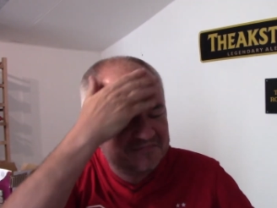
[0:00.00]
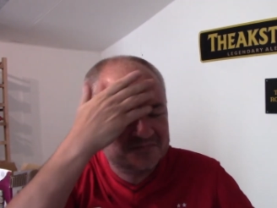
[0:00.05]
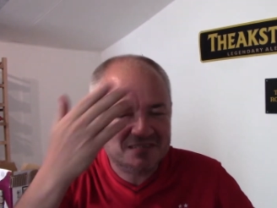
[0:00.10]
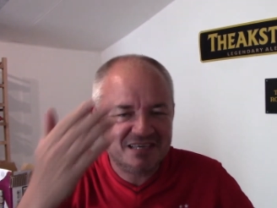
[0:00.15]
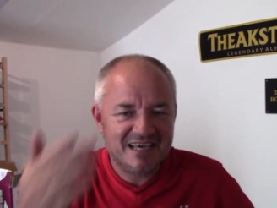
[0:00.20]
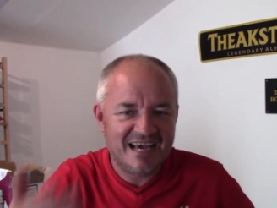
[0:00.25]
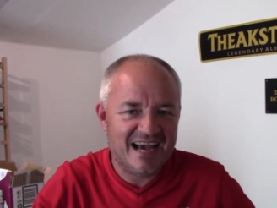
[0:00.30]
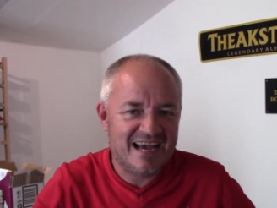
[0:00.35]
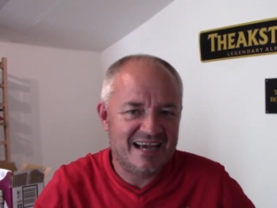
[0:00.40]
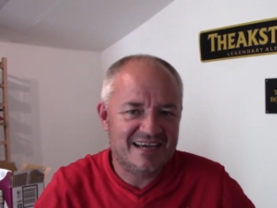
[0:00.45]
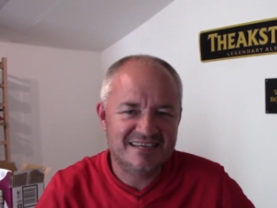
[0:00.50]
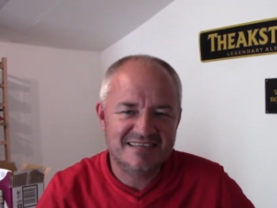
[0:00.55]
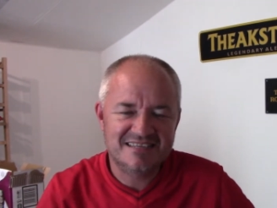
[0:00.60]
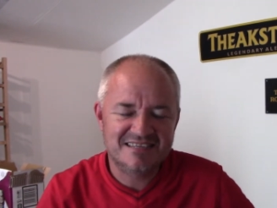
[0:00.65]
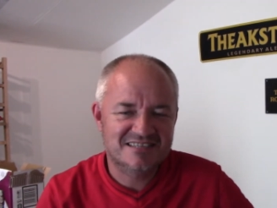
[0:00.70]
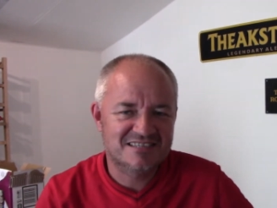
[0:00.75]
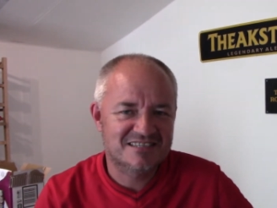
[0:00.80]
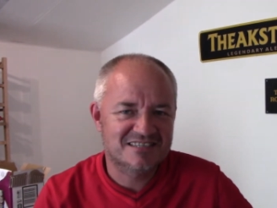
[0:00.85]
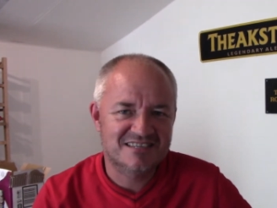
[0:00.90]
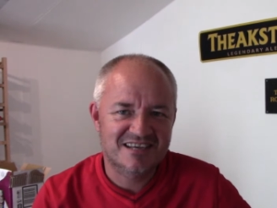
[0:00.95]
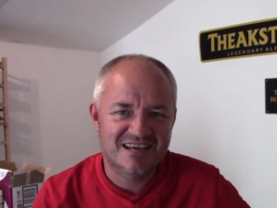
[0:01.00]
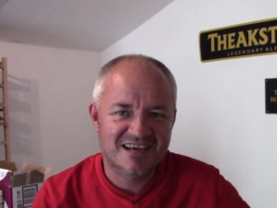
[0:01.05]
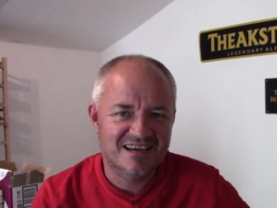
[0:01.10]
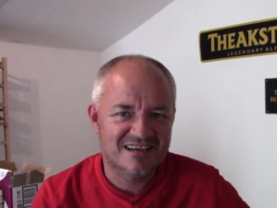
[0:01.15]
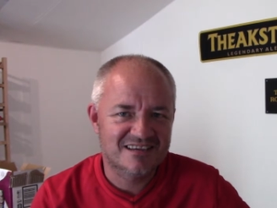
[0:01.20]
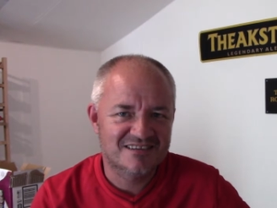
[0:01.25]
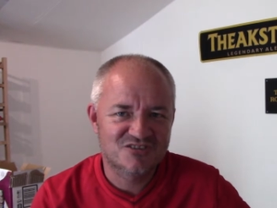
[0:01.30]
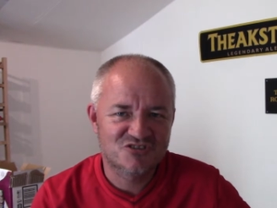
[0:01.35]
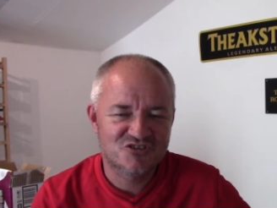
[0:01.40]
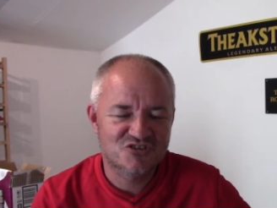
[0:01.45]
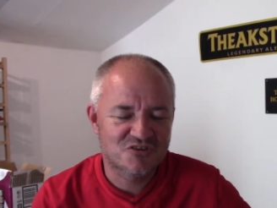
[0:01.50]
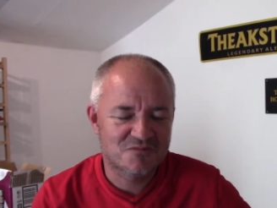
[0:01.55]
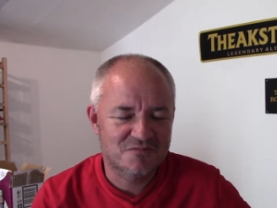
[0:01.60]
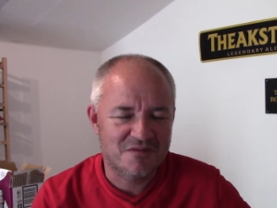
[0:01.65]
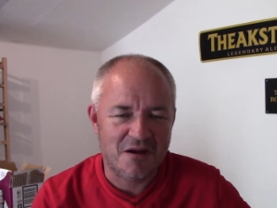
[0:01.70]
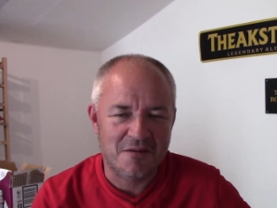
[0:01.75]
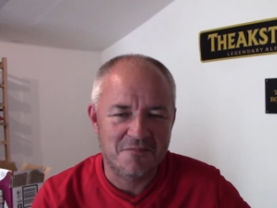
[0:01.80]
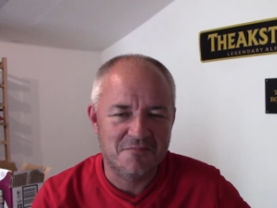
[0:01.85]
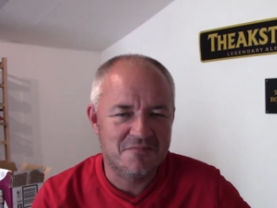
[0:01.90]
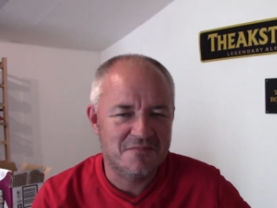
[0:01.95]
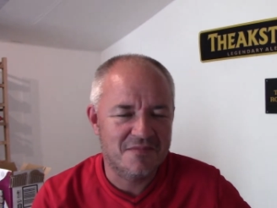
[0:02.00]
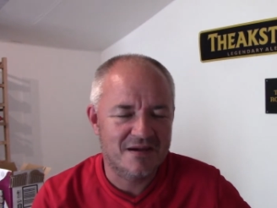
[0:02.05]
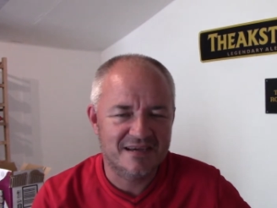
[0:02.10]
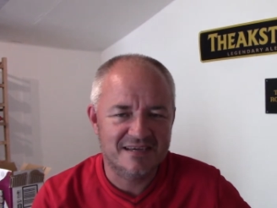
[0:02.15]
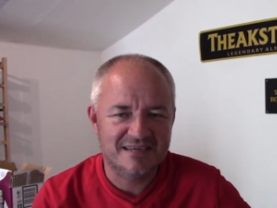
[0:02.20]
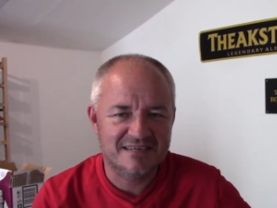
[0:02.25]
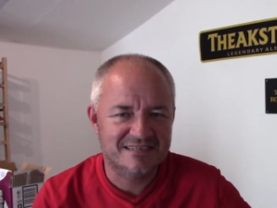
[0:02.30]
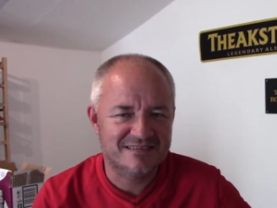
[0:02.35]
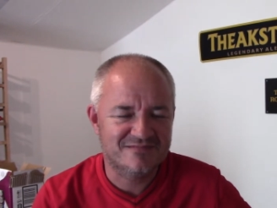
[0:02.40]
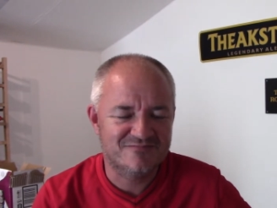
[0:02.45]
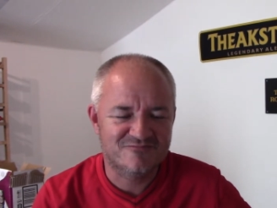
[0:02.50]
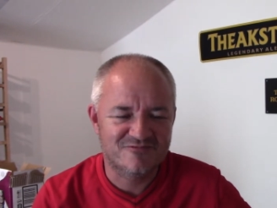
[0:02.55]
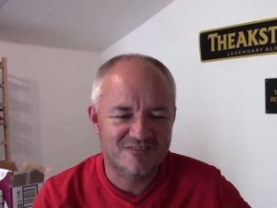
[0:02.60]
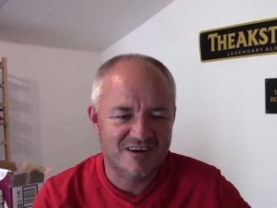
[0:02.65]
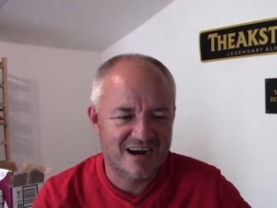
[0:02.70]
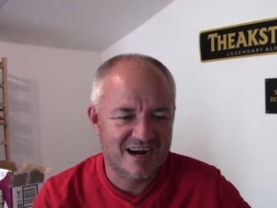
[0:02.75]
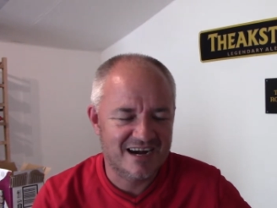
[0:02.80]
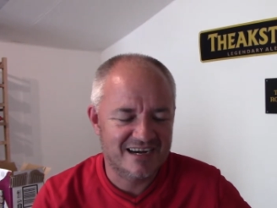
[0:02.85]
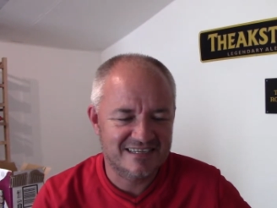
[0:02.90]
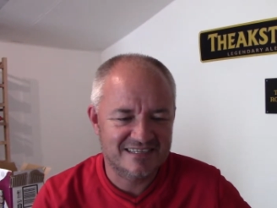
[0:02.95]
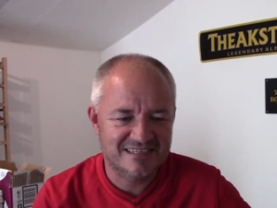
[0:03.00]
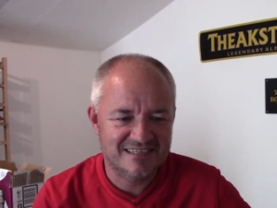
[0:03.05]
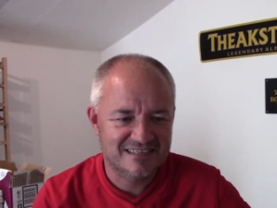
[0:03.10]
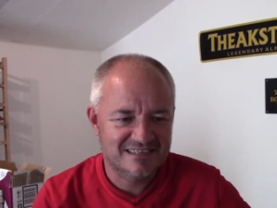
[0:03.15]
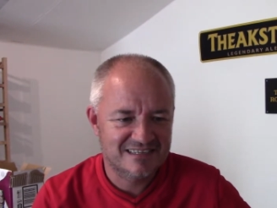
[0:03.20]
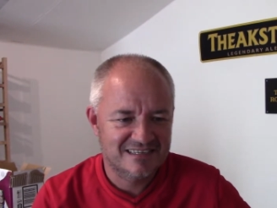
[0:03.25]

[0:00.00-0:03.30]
yeah, it's some amazing ride.